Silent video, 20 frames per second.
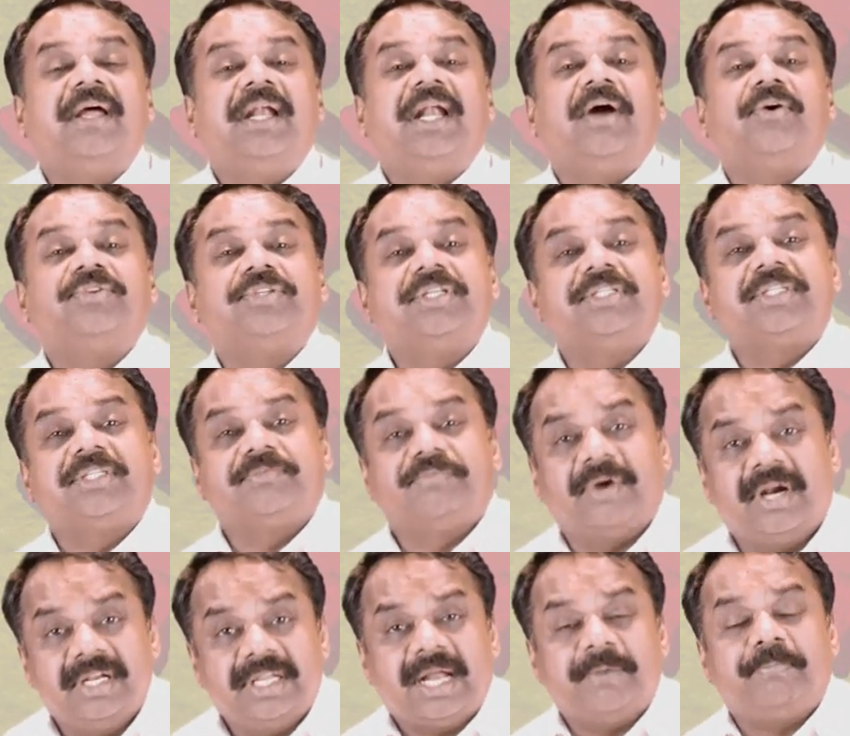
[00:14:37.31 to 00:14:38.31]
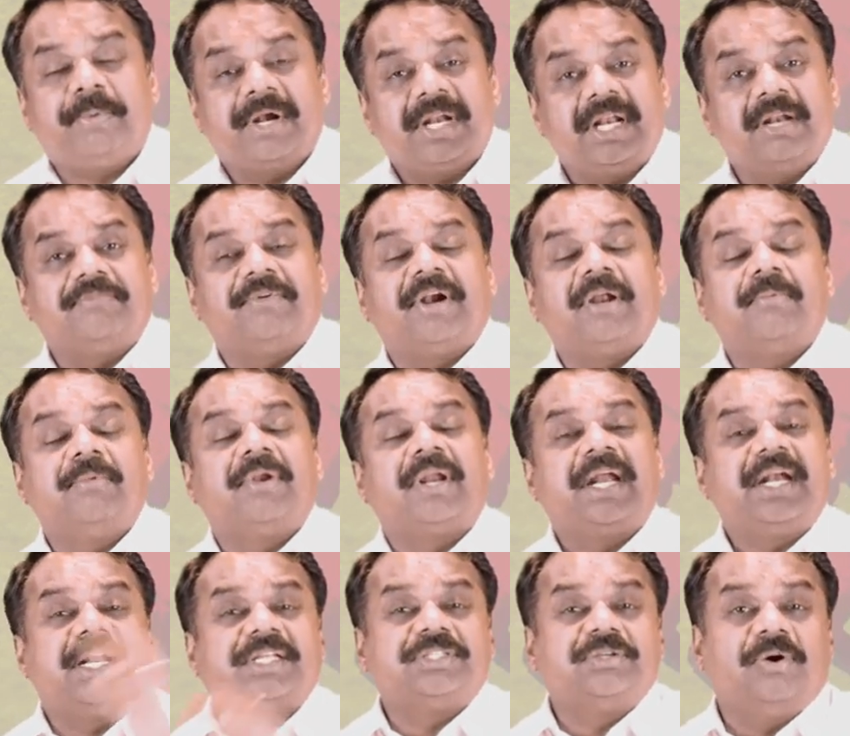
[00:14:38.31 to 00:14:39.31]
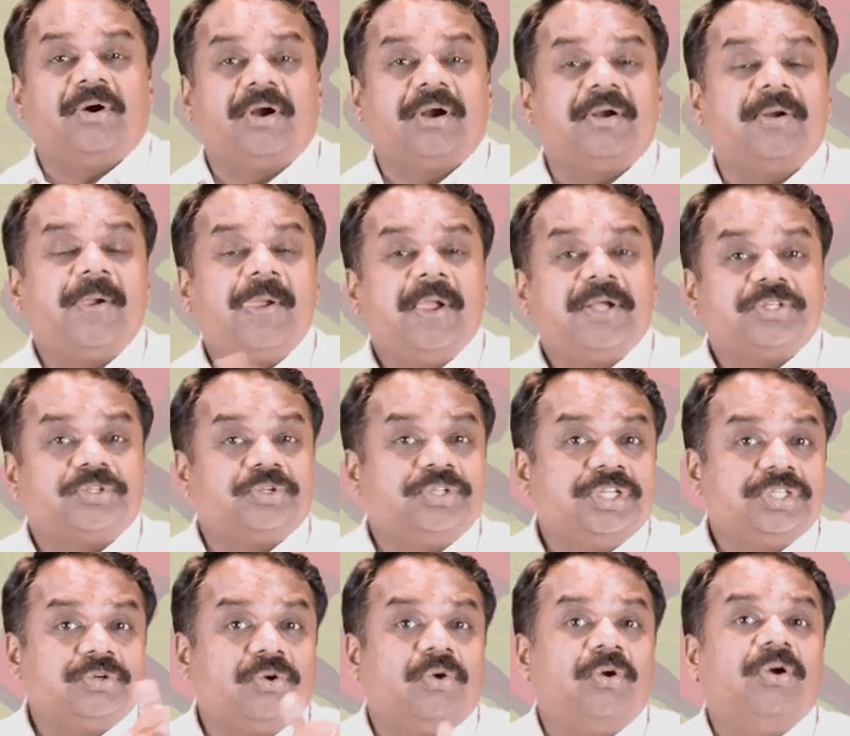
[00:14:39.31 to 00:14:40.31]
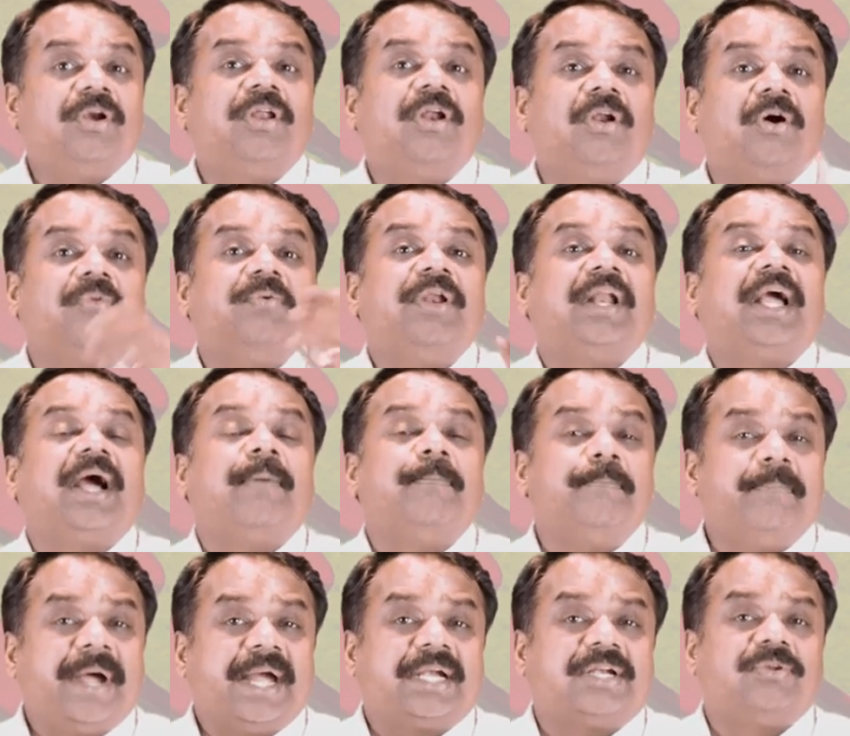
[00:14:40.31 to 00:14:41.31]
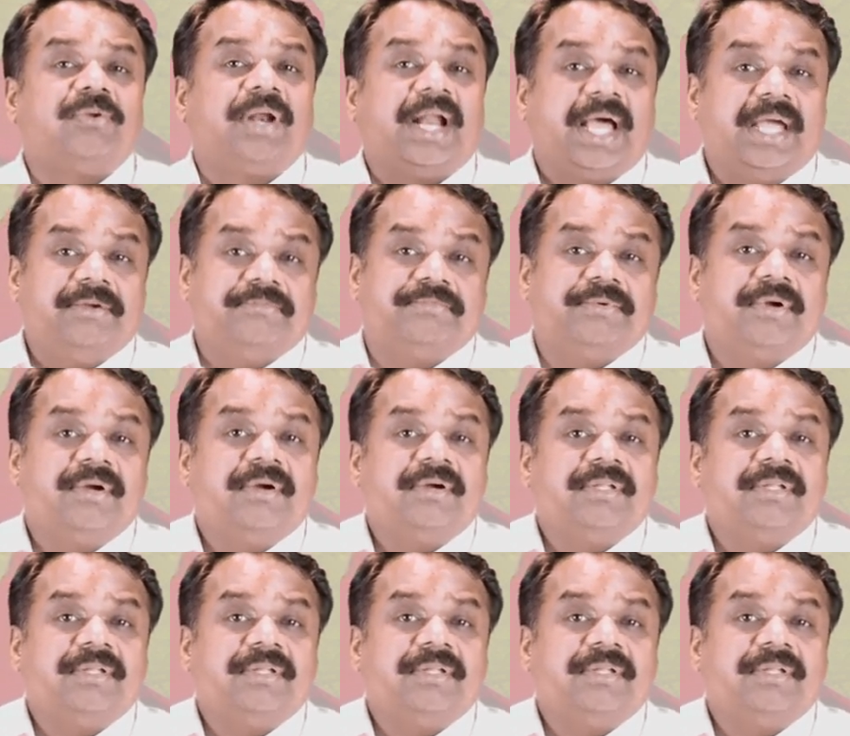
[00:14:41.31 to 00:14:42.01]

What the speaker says: Now since that particular fundamental right has gone, so this old law will come back to life.